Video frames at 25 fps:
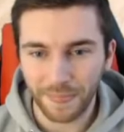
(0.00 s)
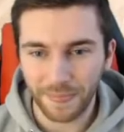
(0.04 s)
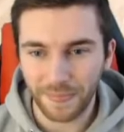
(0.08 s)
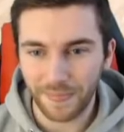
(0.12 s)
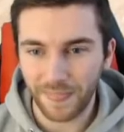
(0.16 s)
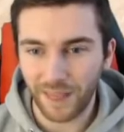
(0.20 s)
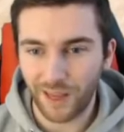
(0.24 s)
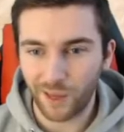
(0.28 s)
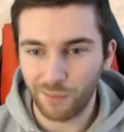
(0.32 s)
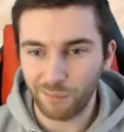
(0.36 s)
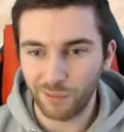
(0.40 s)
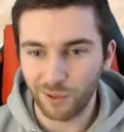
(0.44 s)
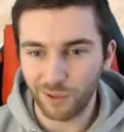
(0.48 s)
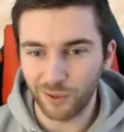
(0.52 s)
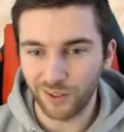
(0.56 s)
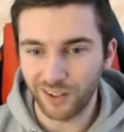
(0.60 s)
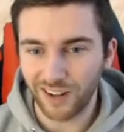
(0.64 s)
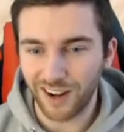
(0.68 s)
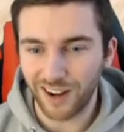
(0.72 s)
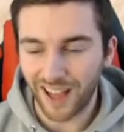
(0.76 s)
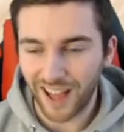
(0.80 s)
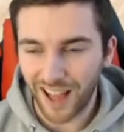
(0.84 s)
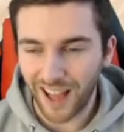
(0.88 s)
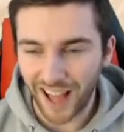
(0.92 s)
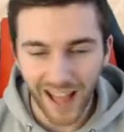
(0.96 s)
That'd be on an
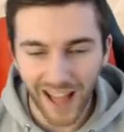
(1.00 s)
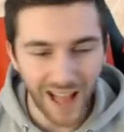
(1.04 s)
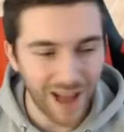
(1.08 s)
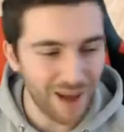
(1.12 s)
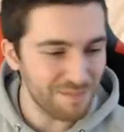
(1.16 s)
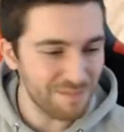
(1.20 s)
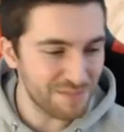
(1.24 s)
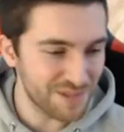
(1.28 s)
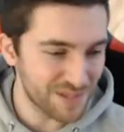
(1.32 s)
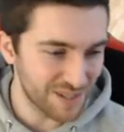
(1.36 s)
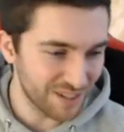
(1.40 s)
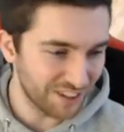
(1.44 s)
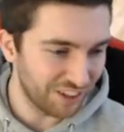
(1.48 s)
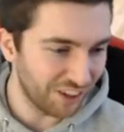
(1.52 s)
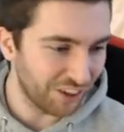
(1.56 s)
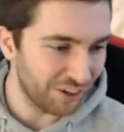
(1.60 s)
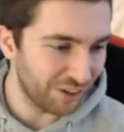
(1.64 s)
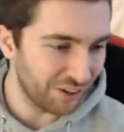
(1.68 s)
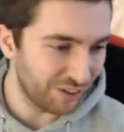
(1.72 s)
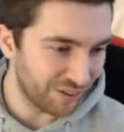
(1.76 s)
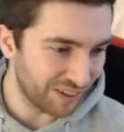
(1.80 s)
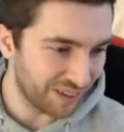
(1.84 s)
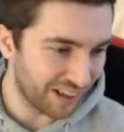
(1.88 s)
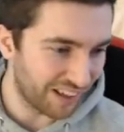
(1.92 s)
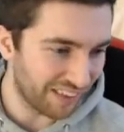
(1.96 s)

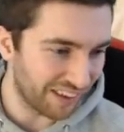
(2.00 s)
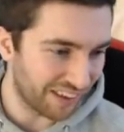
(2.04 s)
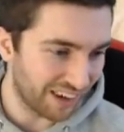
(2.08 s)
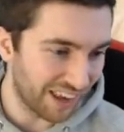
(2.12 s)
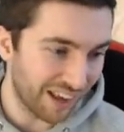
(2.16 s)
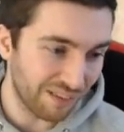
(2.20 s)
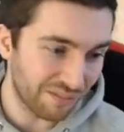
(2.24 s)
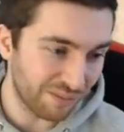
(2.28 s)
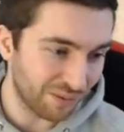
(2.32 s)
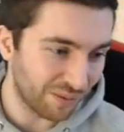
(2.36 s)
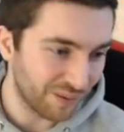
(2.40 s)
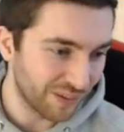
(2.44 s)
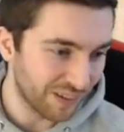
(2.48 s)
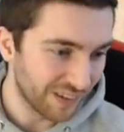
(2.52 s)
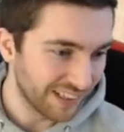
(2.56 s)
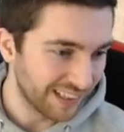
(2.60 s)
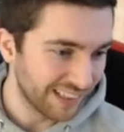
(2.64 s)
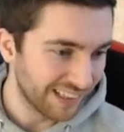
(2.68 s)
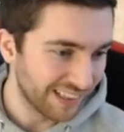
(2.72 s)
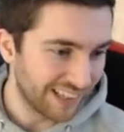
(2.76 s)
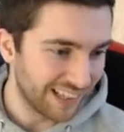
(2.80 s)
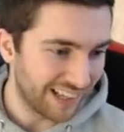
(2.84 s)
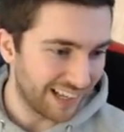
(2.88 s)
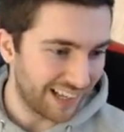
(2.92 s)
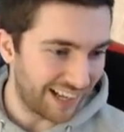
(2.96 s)
absolute another level.
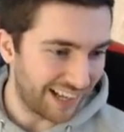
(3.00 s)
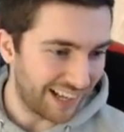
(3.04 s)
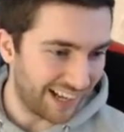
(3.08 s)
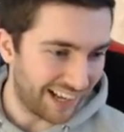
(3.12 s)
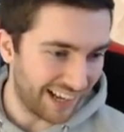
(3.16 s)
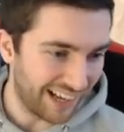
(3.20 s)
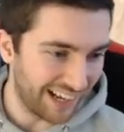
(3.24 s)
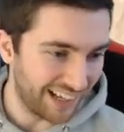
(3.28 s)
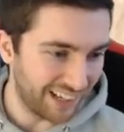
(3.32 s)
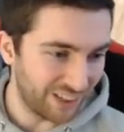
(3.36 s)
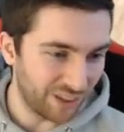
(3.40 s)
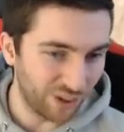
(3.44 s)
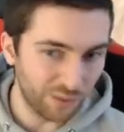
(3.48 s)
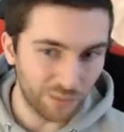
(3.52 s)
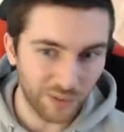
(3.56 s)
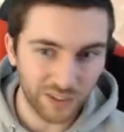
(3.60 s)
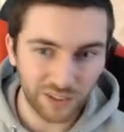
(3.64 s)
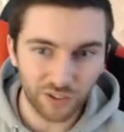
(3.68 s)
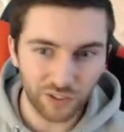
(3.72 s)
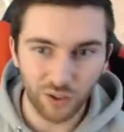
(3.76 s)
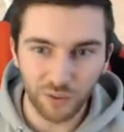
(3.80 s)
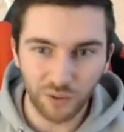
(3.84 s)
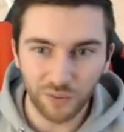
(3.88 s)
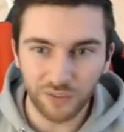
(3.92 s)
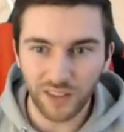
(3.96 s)
Uh, any clue when the
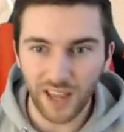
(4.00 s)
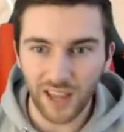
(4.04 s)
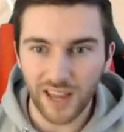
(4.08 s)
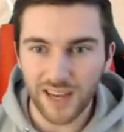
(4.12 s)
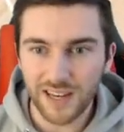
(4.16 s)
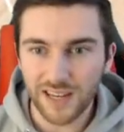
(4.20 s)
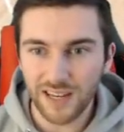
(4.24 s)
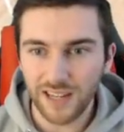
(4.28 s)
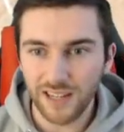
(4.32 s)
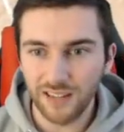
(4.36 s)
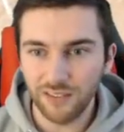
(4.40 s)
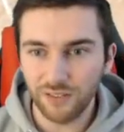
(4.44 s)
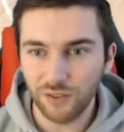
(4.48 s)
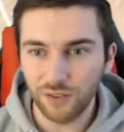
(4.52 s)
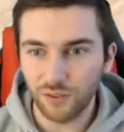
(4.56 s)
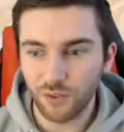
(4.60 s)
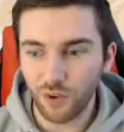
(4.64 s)
tournament's ending? So it's